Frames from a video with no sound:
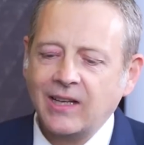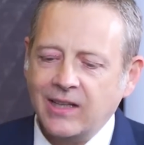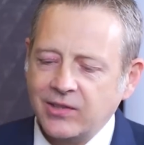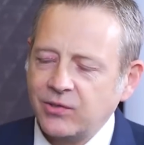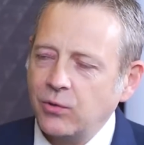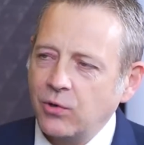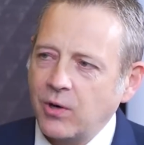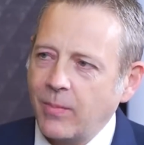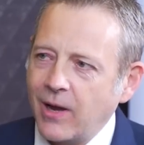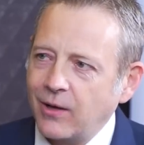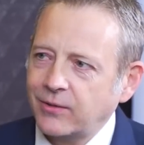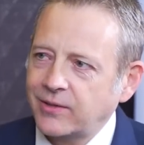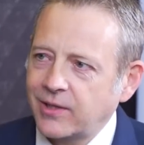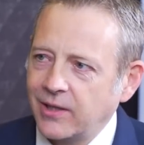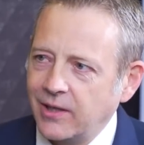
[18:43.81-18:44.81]
Let's talk
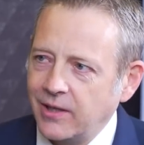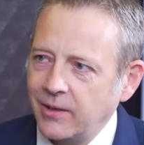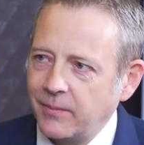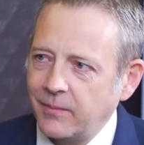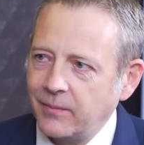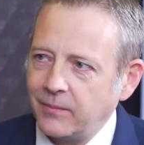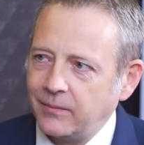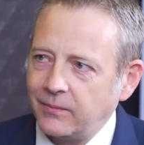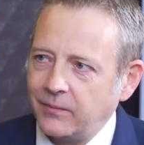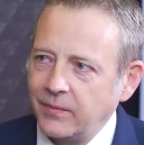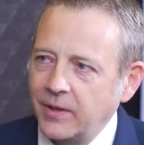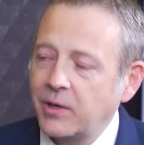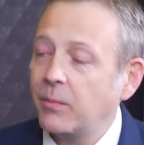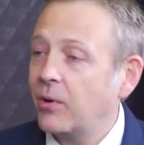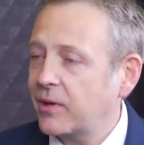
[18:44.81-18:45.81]
about the
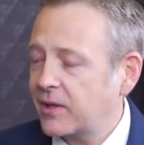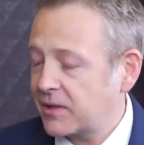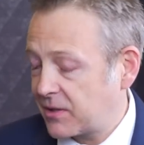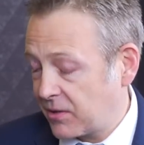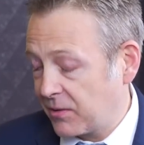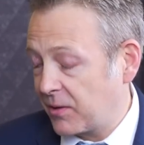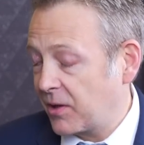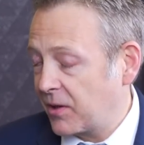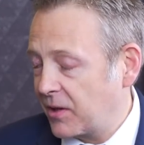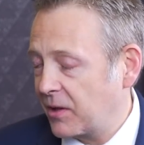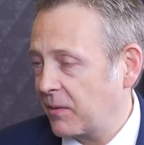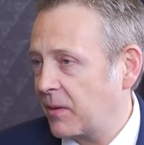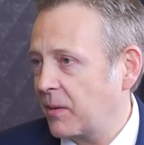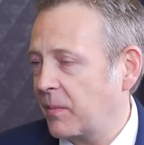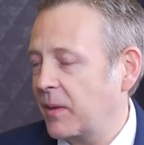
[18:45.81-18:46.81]
commodities,
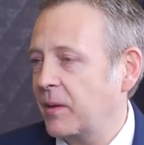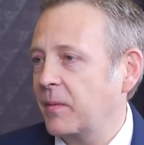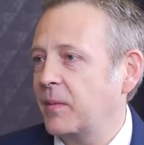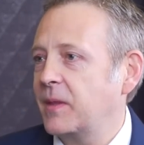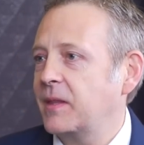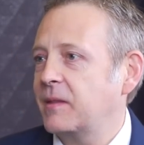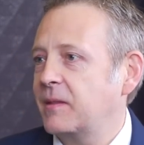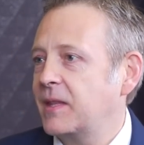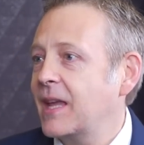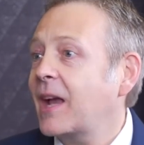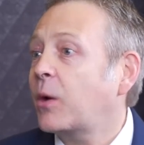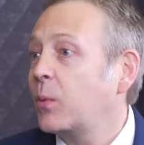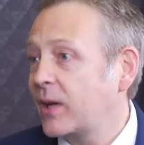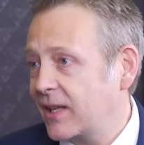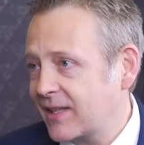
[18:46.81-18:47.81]
the
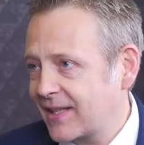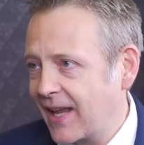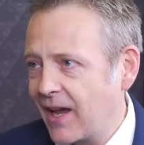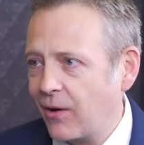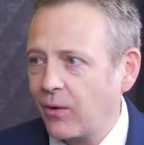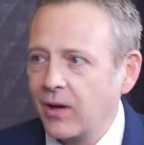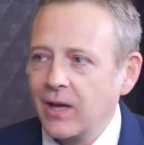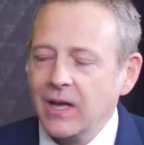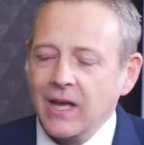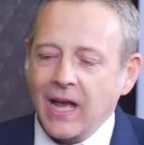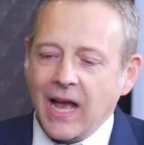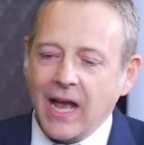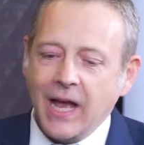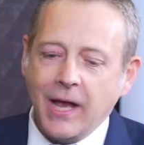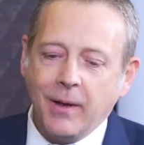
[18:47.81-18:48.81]
equities now.
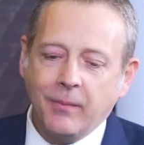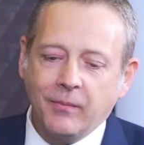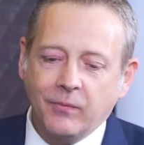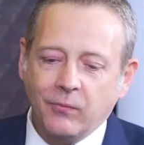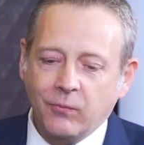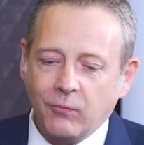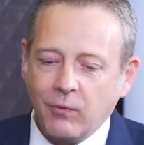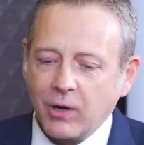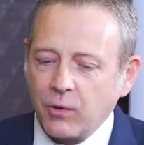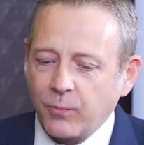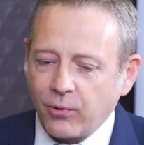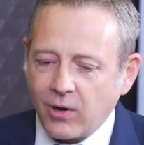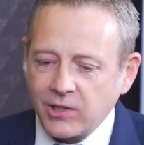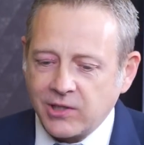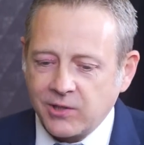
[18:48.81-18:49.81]
Record
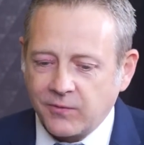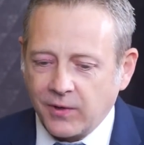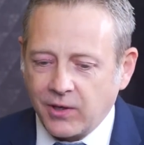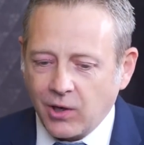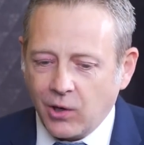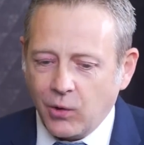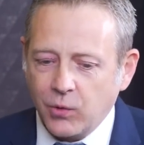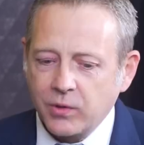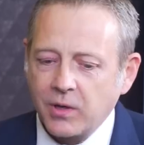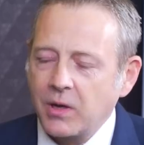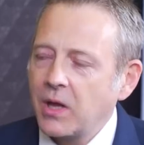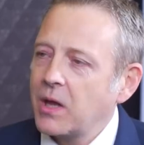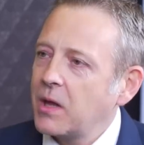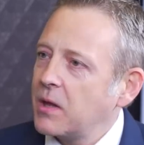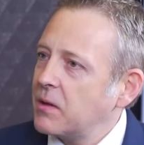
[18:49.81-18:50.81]
prices for gold.
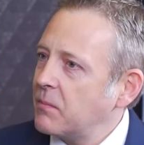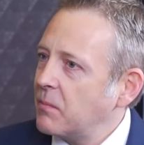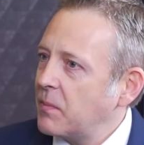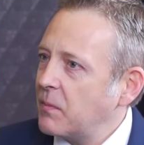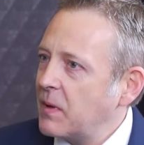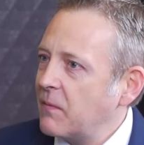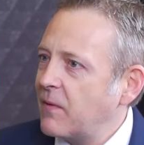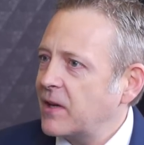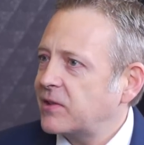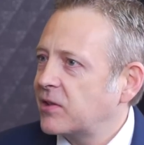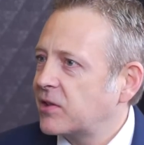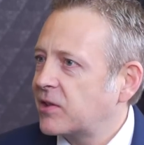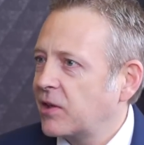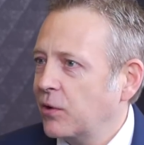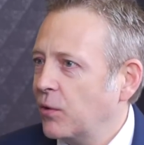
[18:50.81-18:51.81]

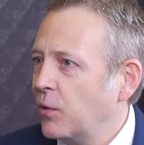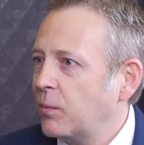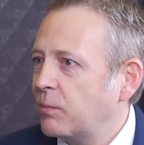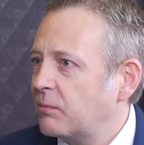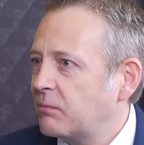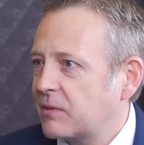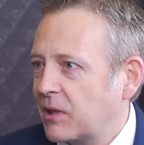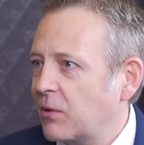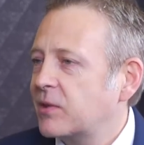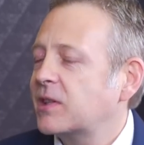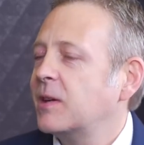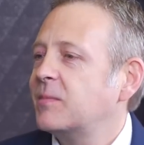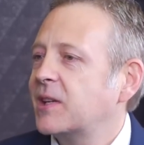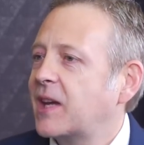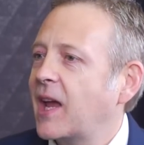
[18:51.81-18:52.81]
Investors still don't
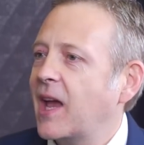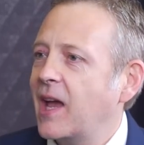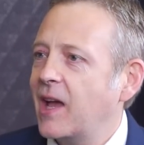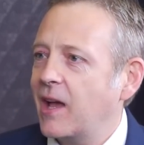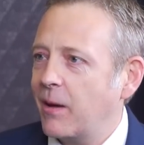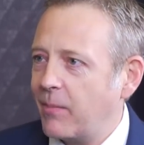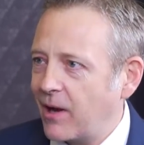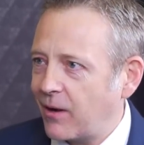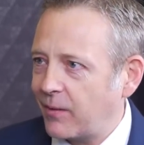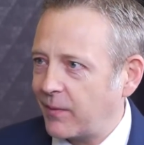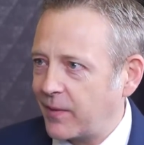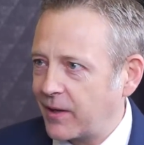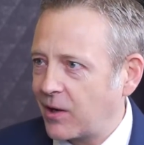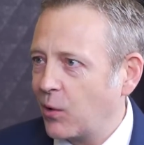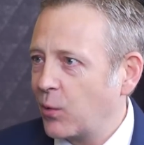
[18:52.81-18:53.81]
seem to care
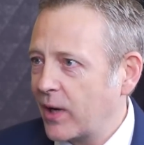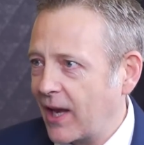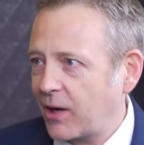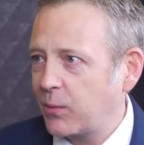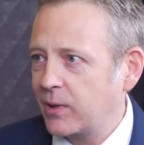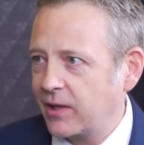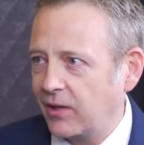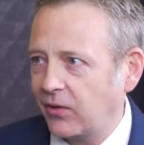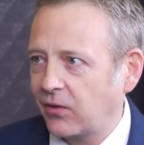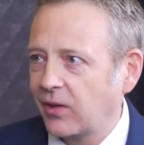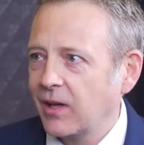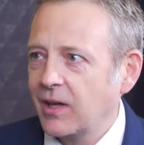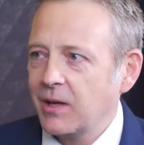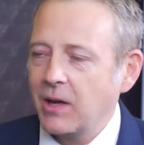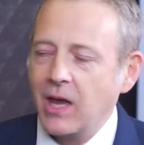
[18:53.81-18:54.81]
about the gold equities,
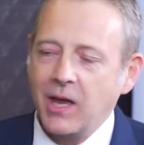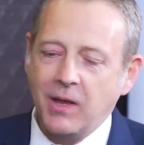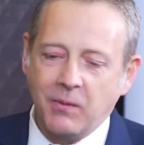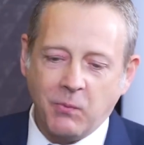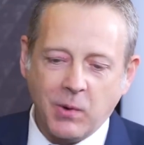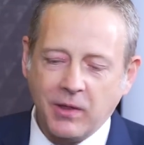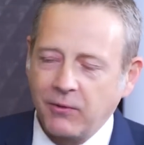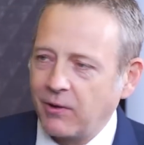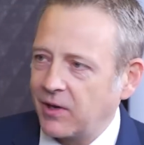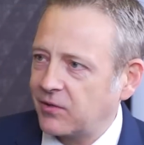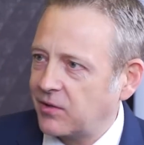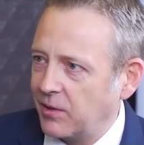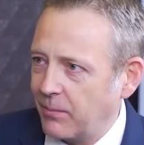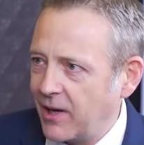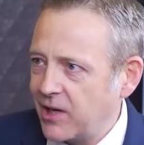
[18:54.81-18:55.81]
whether it's
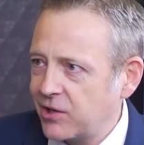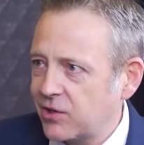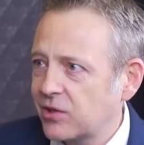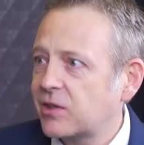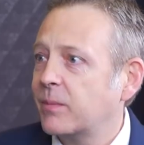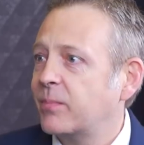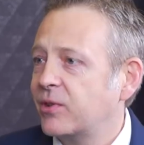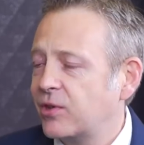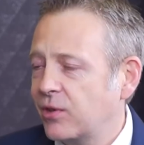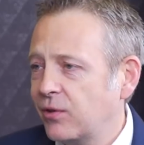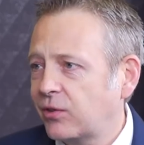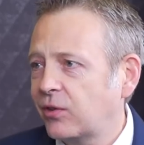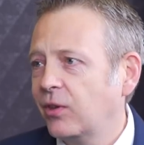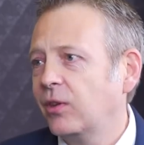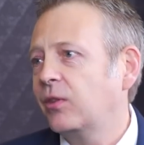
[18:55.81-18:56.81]
the majors, the
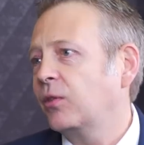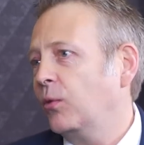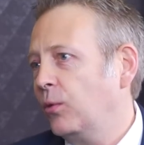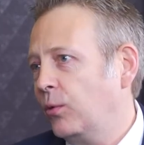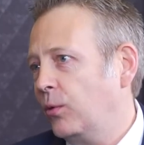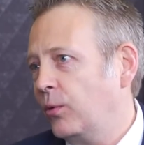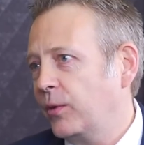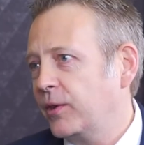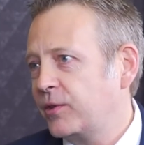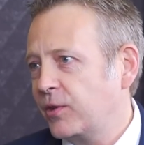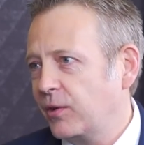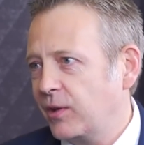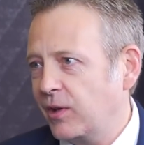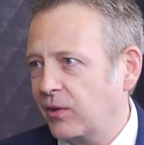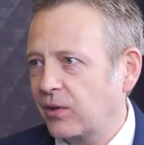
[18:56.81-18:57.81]
producers, or the
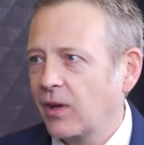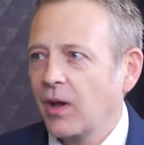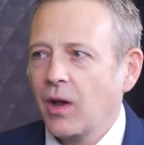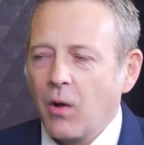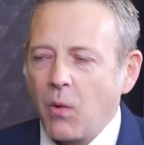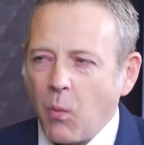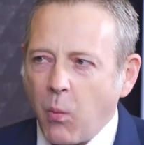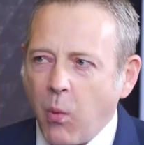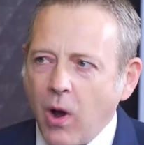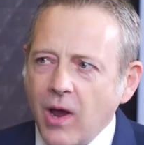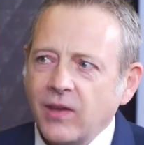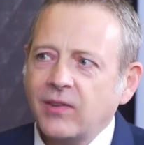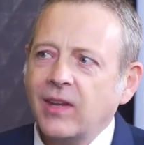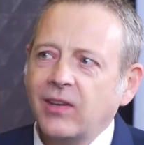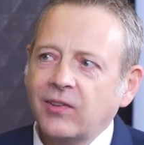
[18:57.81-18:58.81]
juniors. Why
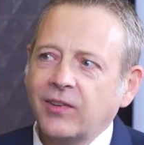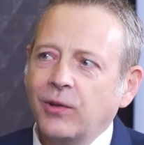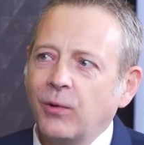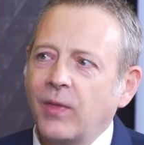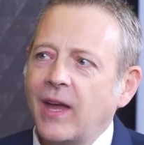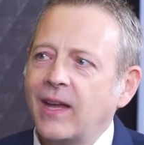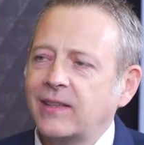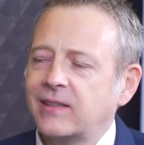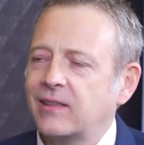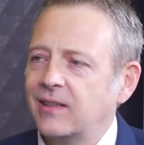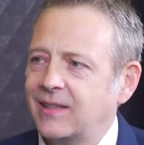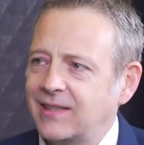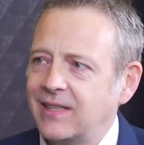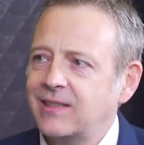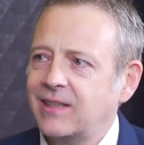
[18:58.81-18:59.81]
is there still that
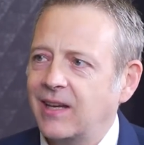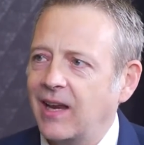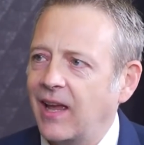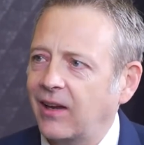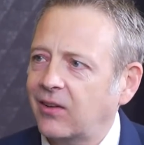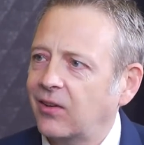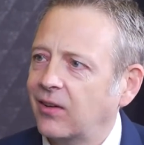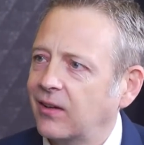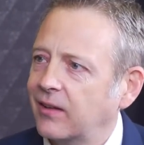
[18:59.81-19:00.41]
disconnect?